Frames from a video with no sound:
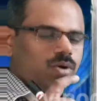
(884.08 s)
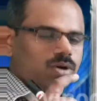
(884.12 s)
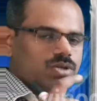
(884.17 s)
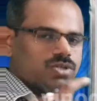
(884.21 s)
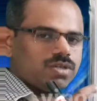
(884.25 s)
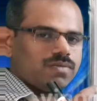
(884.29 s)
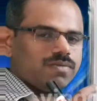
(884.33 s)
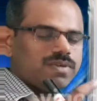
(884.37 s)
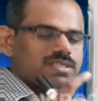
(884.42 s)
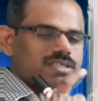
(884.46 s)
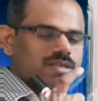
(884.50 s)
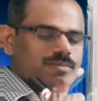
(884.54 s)

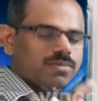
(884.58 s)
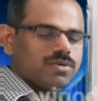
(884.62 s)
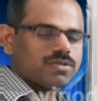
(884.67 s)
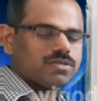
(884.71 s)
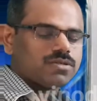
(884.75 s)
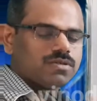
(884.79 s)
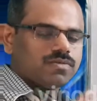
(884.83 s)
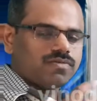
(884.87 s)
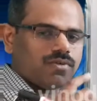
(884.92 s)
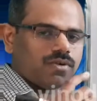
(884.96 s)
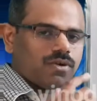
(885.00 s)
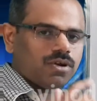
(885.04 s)
Okay,
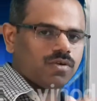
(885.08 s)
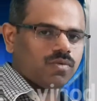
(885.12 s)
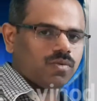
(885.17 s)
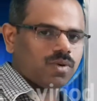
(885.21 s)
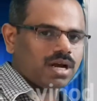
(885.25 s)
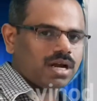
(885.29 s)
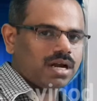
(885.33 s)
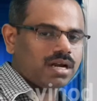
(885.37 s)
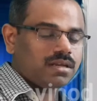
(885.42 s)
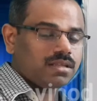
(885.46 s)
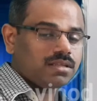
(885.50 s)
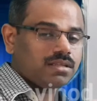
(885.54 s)
also we supposed
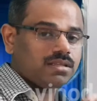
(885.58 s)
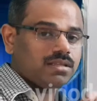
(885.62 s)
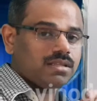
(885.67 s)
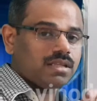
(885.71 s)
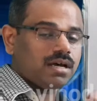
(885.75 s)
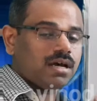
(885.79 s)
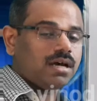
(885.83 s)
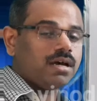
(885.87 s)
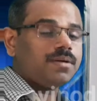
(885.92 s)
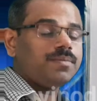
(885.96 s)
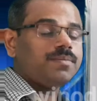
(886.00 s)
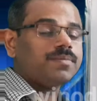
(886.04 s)
to follow
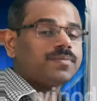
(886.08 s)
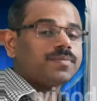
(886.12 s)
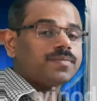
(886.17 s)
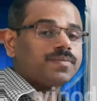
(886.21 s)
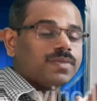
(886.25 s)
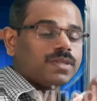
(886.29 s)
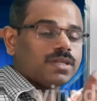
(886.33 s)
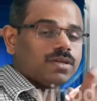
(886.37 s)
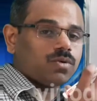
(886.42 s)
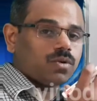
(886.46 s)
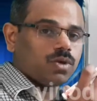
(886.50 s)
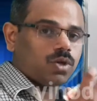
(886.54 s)
what?
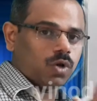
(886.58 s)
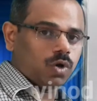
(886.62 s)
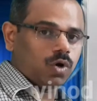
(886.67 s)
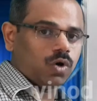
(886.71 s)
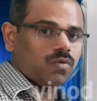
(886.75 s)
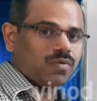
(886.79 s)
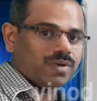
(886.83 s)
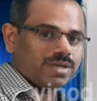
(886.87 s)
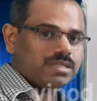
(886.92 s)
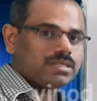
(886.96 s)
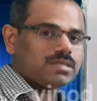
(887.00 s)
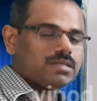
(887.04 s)
The
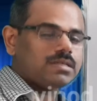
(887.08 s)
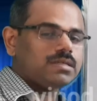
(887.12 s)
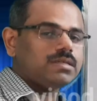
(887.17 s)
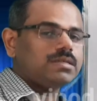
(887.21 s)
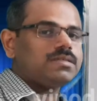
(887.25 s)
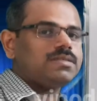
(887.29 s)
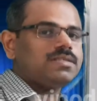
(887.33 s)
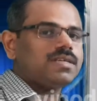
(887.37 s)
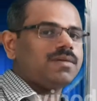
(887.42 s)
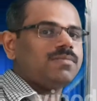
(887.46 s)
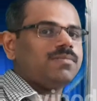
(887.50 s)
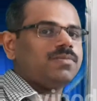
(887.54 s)

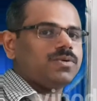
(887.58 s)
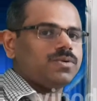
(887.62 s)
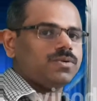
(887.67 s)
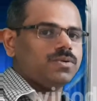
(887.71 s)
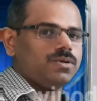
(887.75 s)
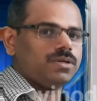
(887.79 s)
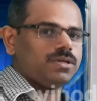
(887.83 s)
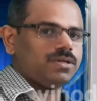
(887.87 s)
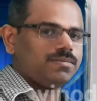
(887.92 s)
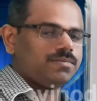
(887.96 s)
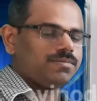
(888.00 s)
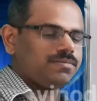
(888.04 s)
lowest
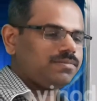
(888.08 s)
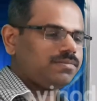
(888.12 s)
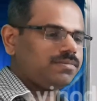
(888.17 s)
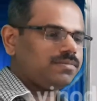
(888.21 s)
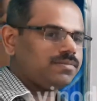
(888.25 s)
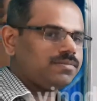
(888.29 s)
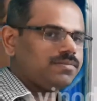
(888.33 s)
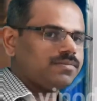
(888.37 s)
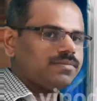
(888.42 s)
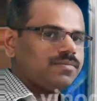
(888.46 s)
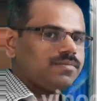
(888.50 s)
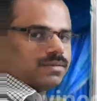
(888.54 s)
sum
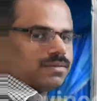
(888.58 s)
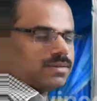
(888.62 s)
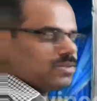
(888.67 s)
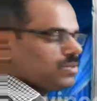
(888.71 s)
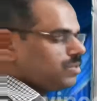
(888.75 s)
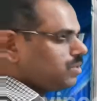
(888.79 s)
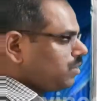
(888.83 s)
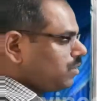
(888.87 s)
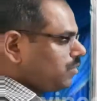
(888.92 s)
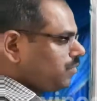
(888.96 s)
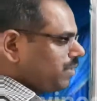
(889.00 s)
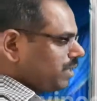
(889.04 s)
rule.
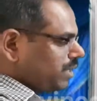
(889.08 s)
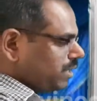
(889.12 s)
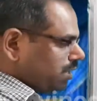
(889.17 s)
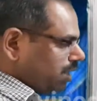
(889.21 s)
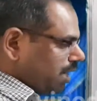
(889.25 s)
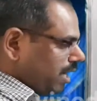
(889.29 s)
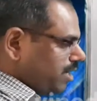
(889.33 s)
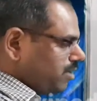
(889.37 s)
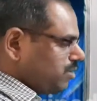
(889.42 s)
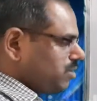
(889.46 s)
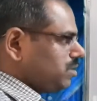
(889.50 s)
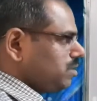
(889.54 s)
So we
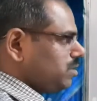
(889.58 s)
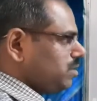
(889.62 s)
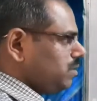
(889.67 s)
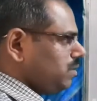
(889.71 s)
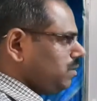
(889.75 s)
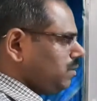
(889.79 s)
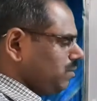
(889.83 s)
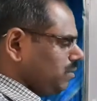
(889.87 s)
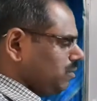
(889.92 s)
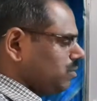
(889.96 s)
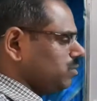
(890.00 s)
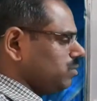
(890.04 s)
write
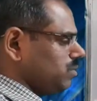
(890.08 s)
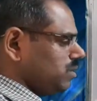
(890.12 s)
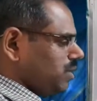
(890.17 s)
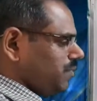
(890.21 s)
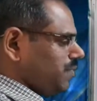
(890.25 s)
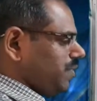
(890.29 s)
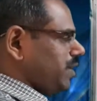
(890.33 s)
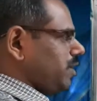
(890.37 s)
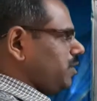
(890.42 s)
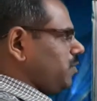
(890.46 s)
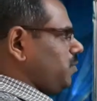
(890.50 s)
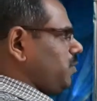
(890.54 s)
in 2
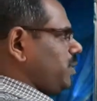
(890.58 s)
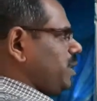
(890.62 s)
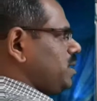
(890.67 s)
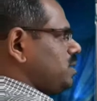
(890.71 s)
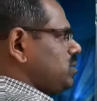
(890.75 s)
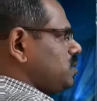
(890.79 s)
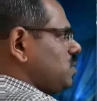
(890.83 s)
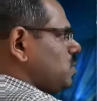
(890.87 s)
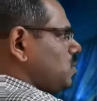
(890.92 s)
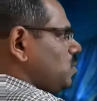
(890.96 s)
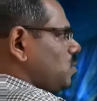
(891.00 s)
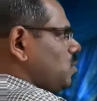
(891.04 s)
different
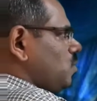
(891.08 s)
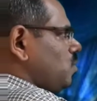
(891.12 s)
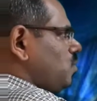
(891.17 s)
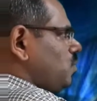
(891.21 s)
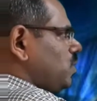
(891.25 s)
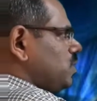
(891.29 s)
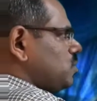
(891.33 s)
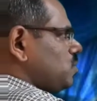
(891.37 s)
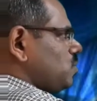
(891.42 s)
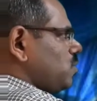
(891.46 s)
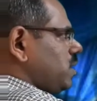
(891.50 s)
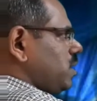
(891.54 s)
ways.
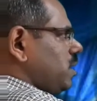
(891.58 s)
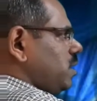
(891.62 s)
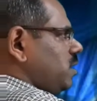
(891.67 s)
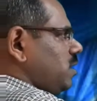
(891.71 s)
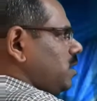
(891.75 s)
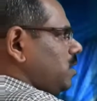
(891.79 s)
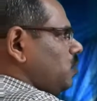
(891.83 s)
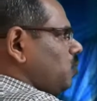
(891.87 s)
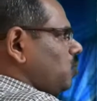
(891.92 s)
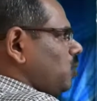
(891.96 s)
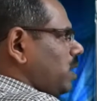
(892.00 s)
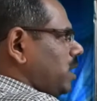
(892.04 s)
First one I
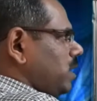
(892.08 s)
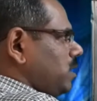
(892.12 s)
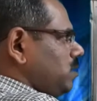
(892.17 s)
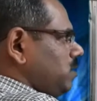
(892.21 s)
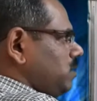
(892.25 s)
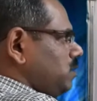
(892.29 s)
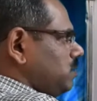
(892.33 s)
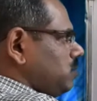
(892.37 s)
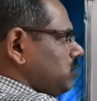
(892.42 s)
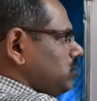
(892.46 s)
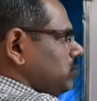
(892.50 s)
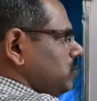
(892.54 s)
write 1,
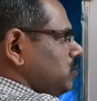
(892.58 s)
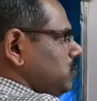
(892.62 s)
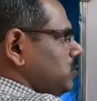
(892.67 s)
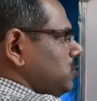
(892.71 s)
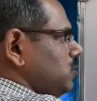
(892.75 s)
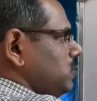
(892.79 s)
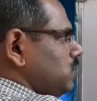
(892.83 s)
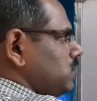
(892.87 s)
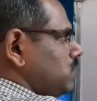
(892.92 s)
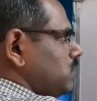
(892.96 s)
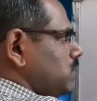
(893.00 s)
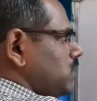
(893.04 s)

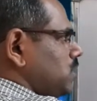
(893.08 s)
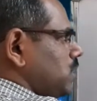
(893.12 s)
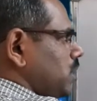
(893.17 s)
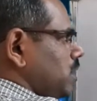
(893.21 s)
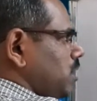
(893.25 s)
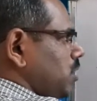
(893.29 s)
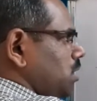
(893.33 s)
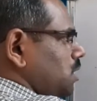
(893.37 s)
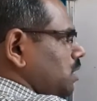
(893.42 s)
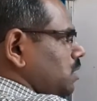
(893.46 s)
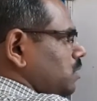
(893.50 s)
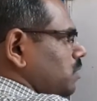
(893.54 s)
2,
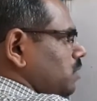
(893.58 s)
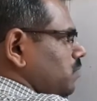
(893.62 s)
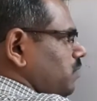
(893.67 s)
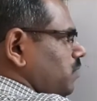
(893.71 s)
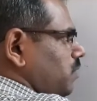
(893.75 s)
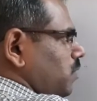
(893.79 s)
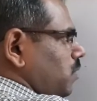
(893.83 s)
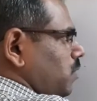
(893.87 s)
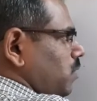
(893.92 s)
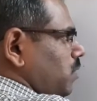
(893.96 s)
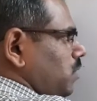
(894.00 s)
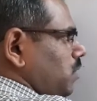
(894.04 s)
3,
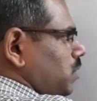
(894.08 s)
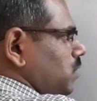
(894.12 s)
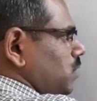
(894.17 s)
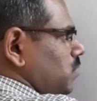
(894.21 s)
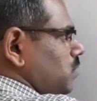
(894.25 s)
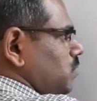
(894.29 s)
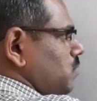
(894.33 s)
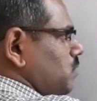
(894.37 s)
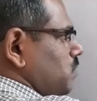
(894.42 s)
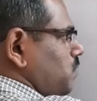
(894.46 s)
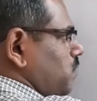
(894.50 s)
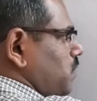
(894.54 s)
4,
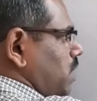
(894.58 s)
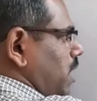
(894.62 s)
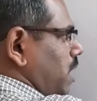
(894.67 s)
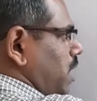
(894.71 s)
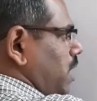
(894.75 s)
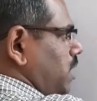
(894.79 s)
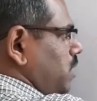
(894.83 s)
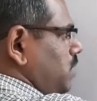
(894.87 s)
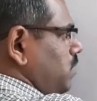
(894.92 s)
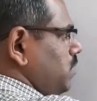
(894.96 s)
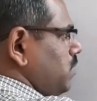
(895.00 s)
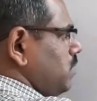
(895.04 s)
5